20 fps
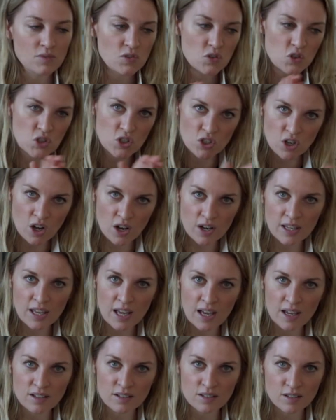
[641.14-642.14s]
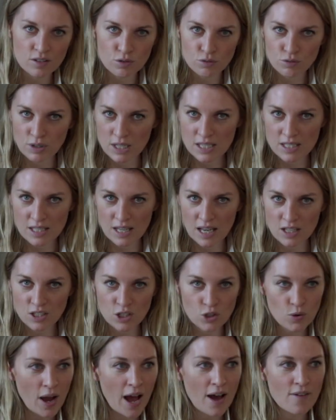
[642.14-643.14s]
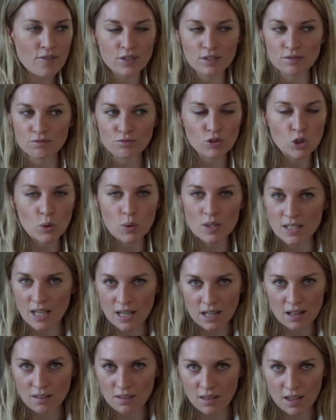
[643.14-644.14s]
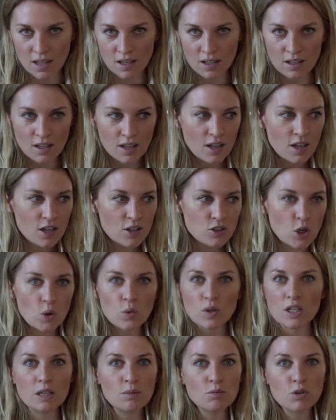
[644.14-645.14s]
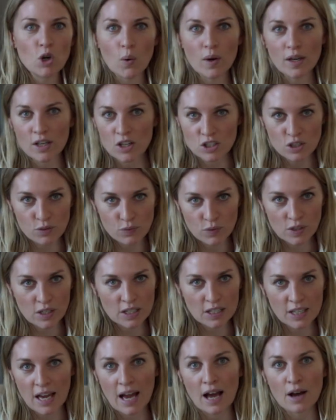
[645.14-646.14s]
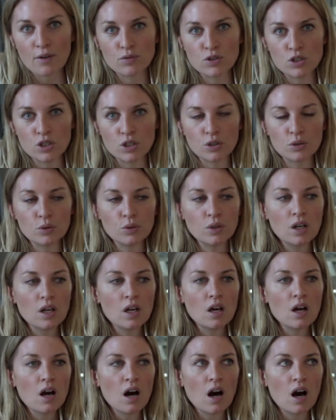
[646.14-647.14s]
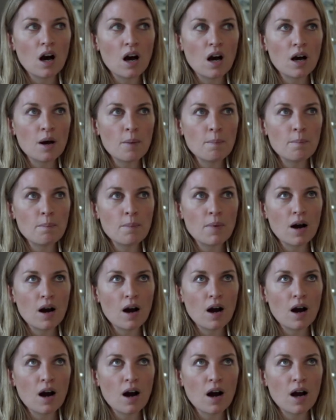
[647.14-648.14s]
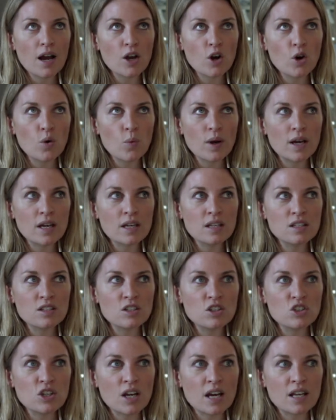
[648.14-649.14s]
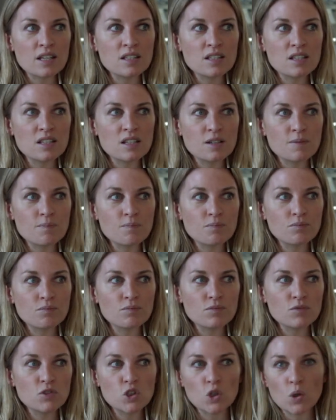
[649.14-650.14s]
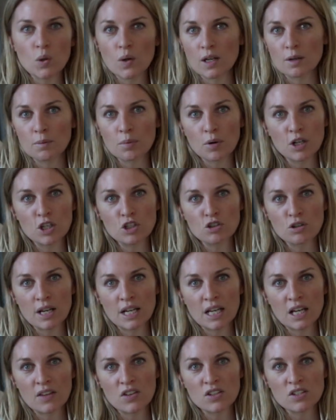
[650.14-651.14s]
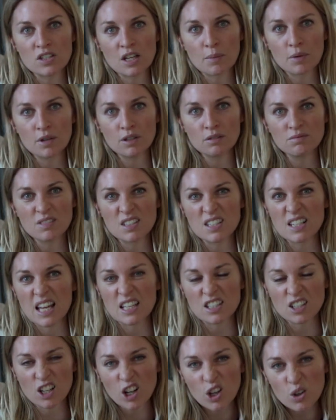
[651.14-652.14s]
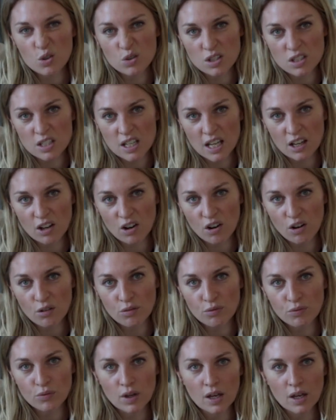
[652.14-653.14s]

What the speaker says: Start again, reset. You haven't ruined anything. Don't keep going because you feel like you have to. I always suggest doing potty training in the summer. There's less clothes to take off.